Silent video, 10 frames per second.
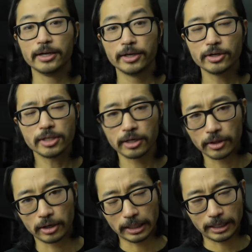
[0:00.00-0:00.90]
Here's
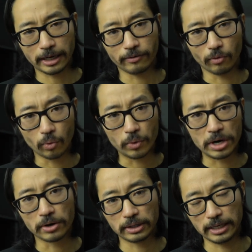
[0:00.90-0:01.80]
another kind of
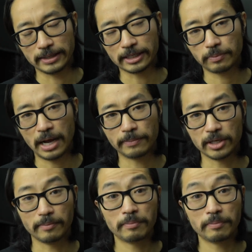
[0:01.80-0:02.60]
weird thing that's popped up,